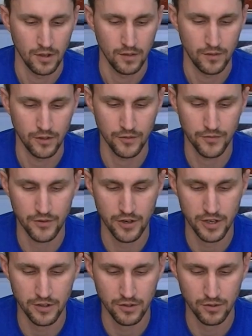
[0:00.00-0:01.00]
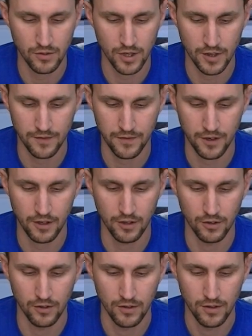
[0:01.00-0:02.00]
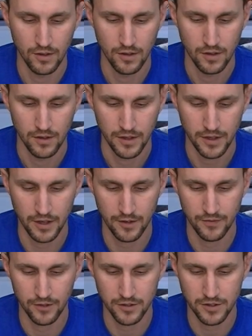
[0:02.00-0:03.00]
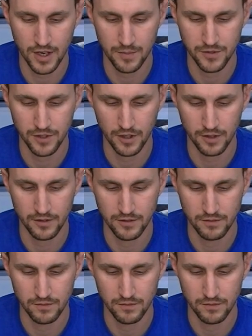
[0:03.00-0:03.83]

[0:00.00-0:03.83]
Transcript: feel free to uh, follow in our footsteps and